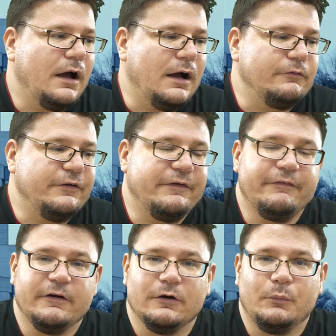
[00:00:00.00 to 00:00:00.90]
Um, she's
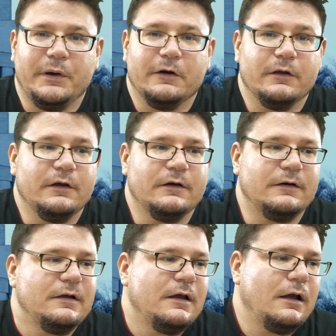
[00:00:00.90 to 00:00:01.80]
considered a
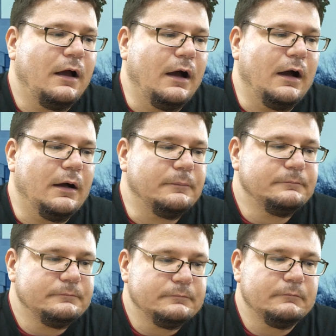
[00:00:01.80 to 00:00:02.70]
weirdo. Um,